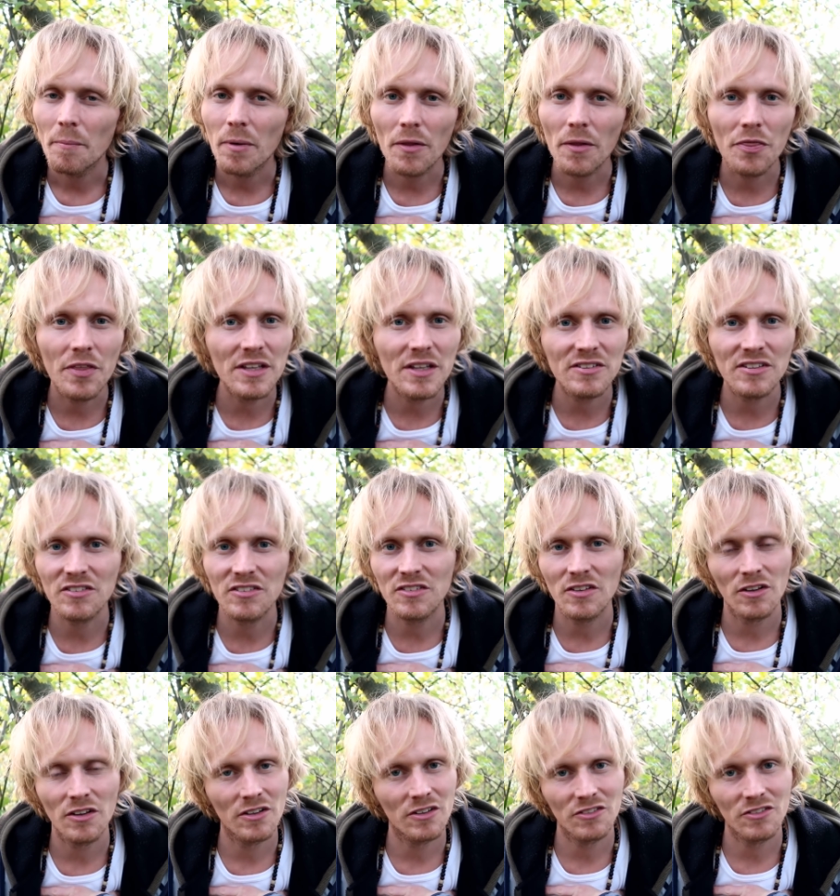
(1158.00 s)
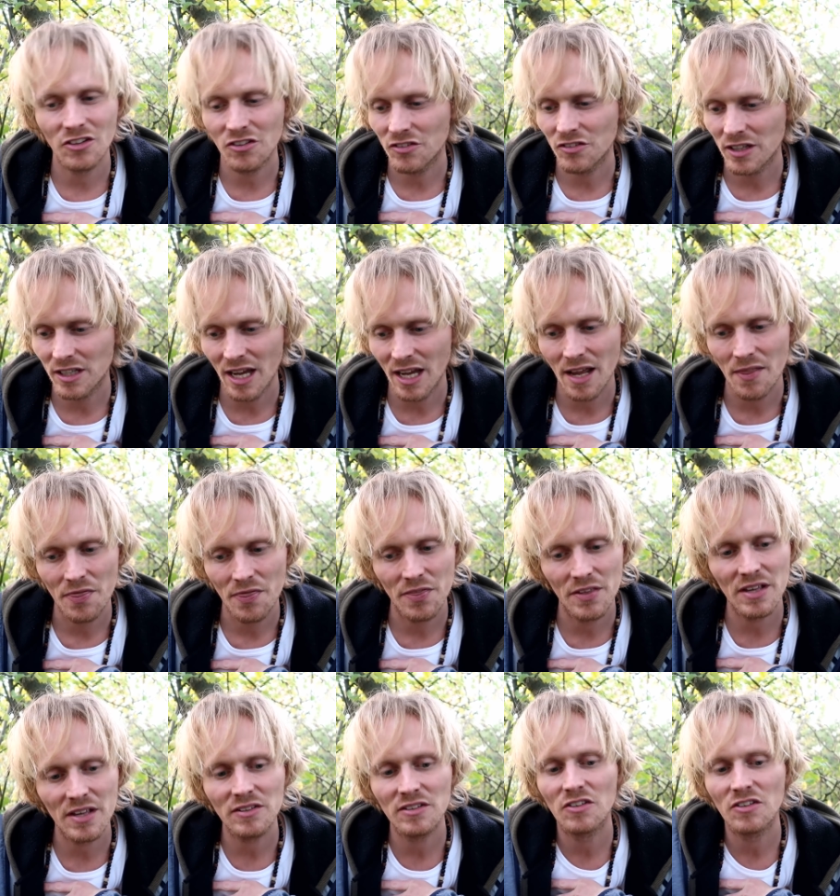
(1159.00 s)
But this is just again,
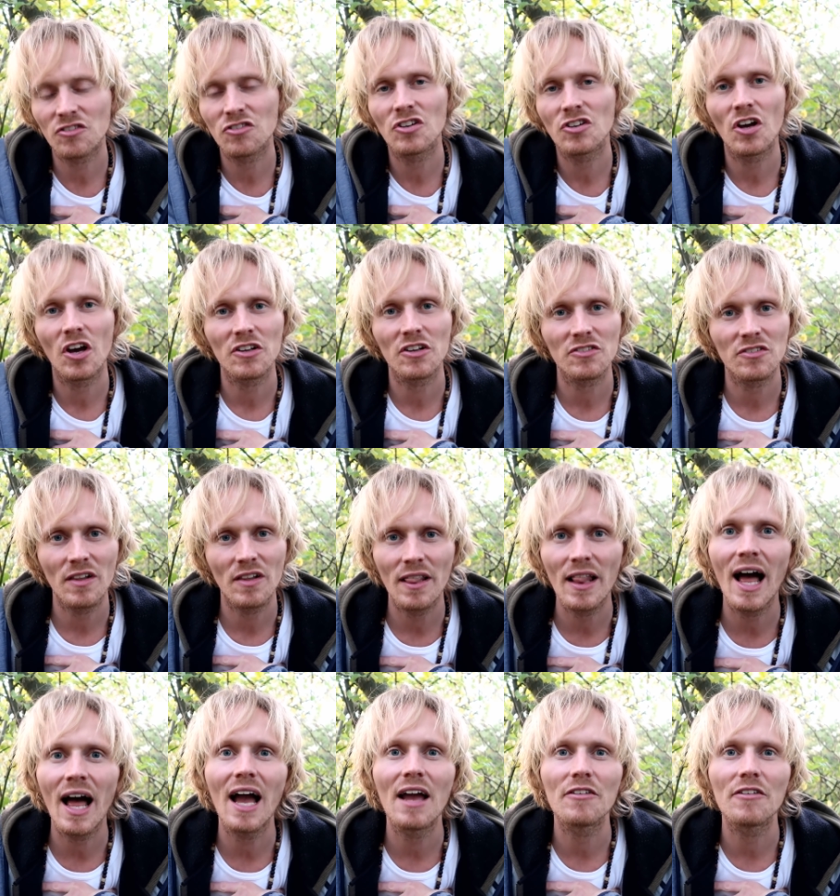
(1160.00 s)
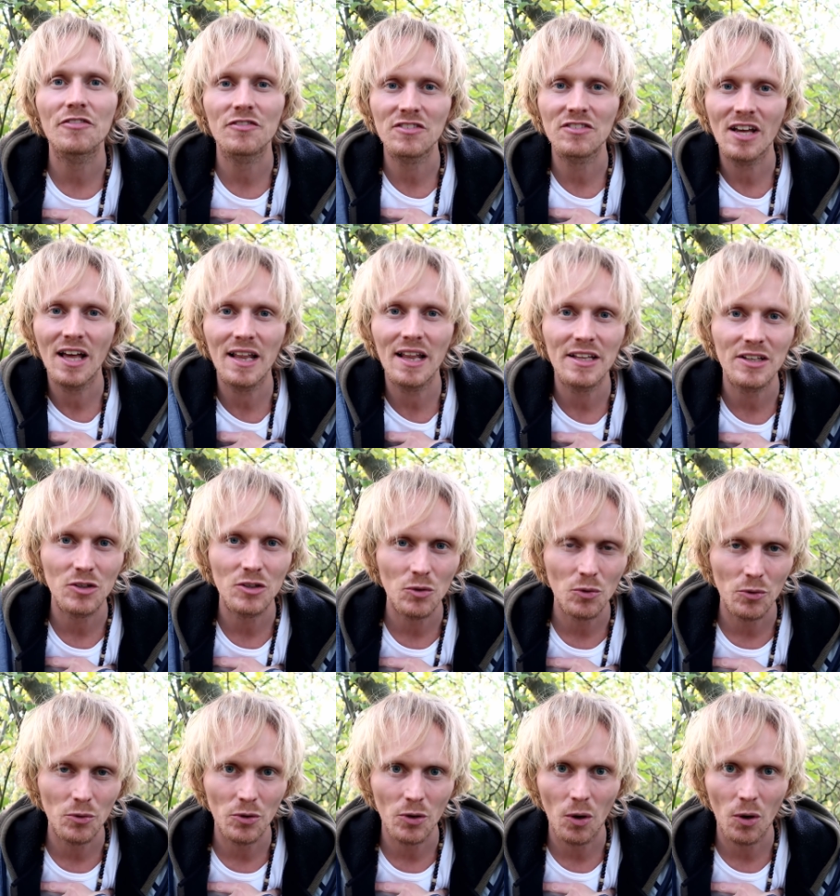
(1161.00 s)
this is just life telling
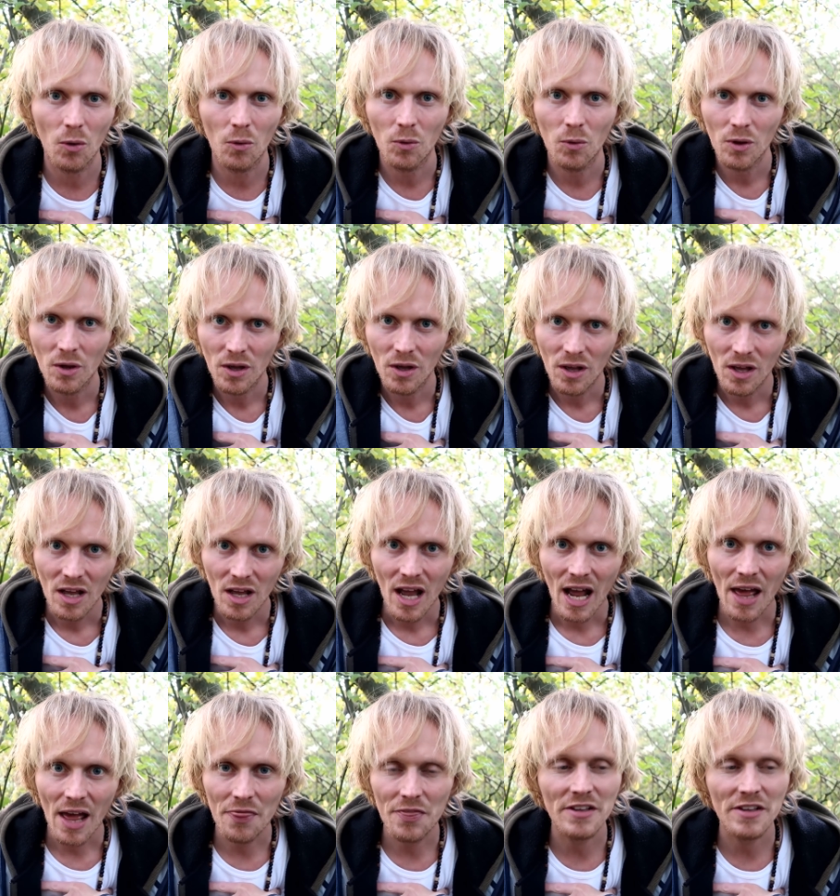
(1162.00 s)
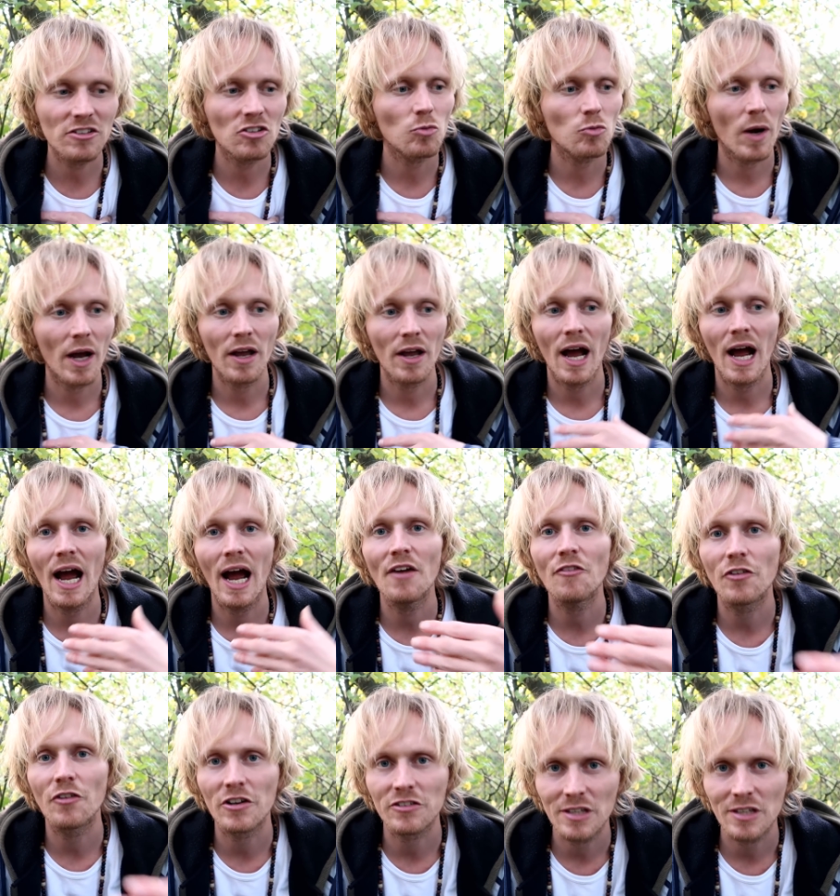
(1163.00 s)
you, you know. And this is why I,
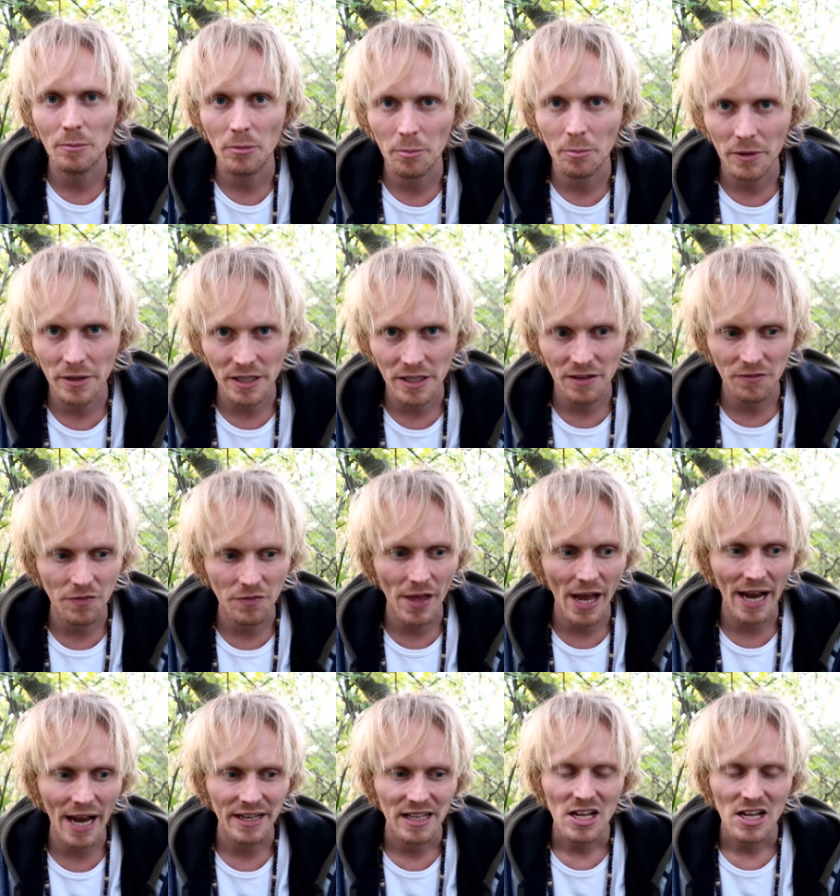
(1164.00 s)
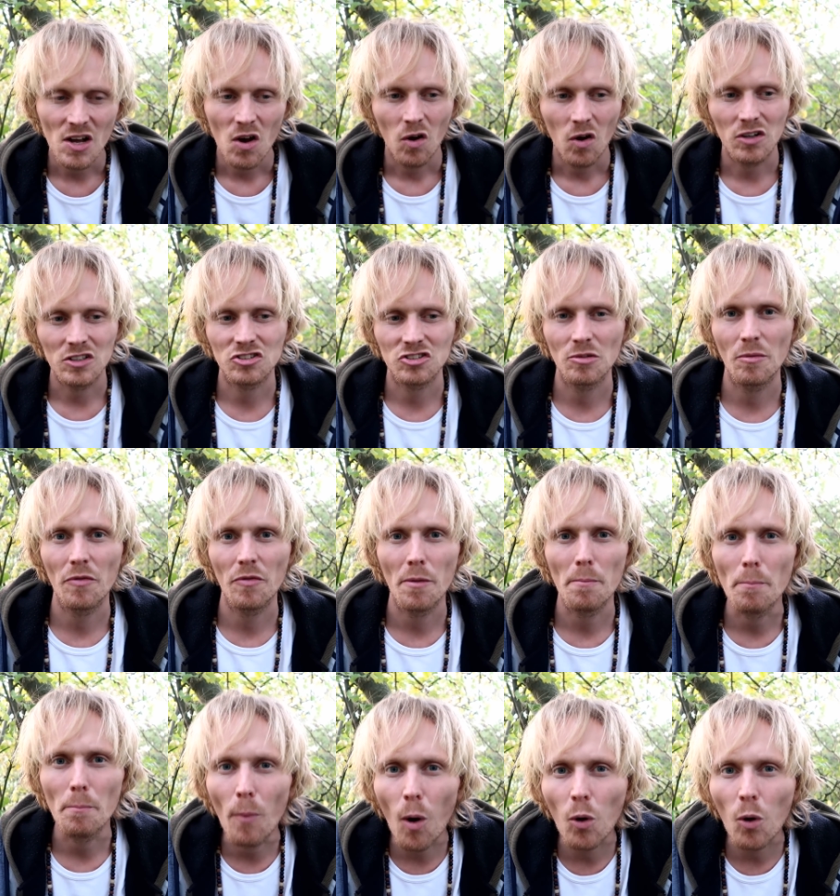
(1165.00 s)
for example, believe that some of the
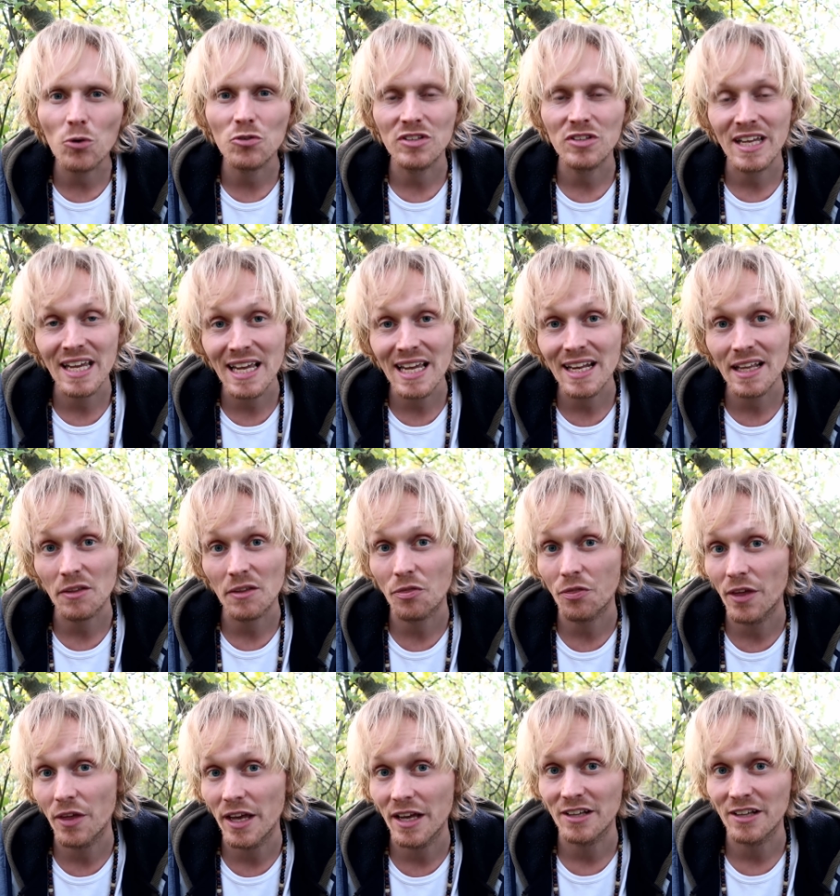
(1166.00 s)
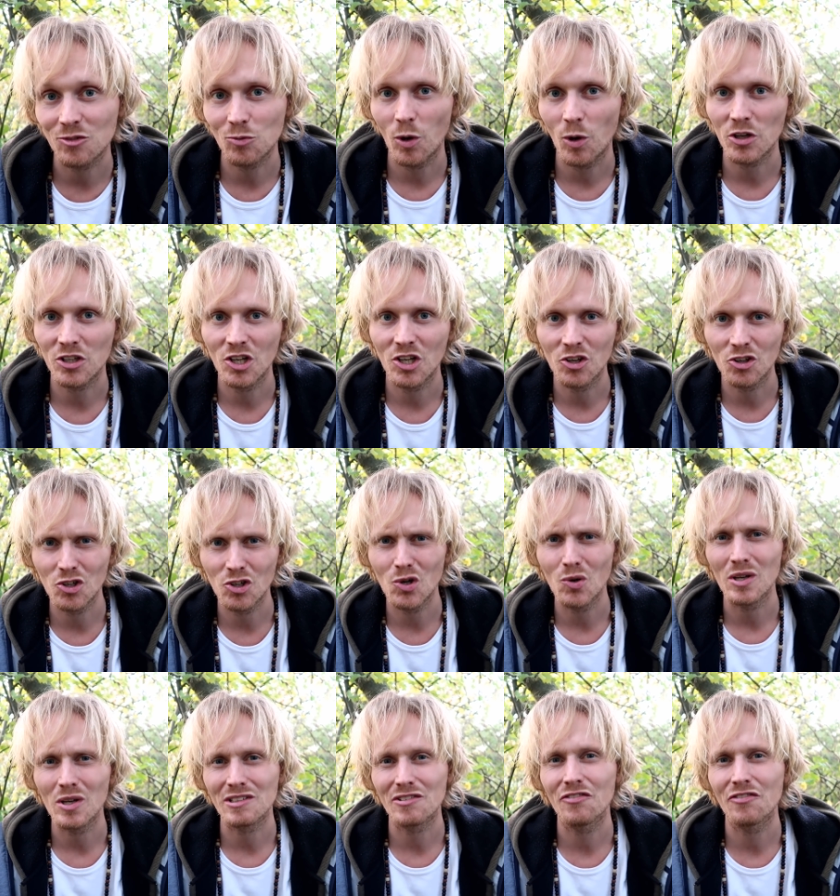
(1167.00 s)
most healing things one can
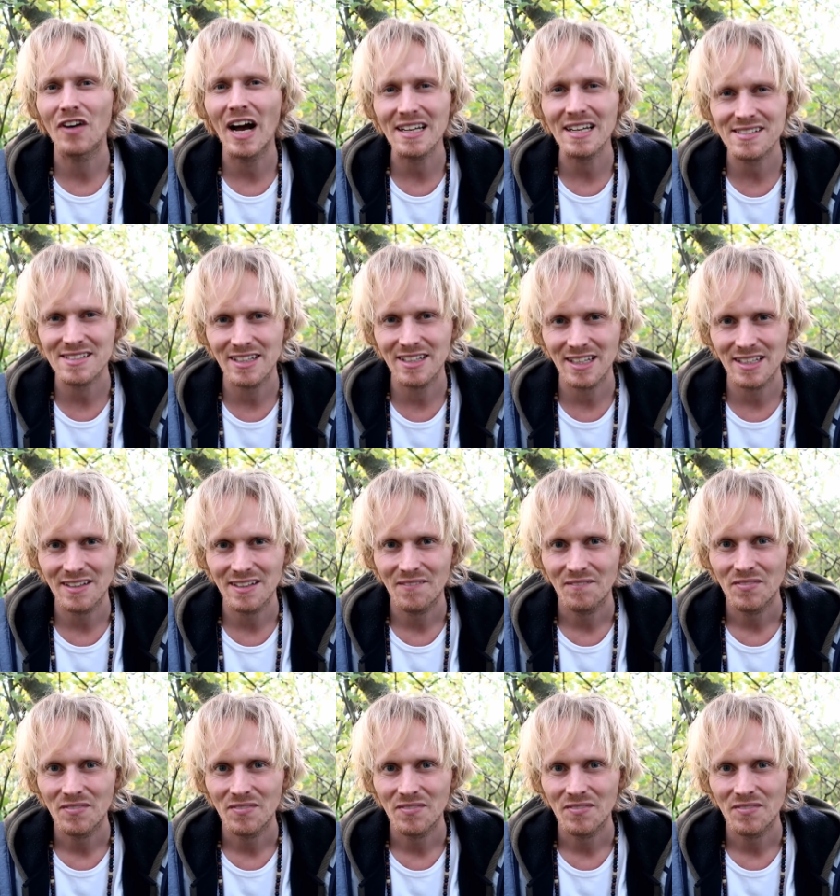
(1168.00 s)
do is fasting,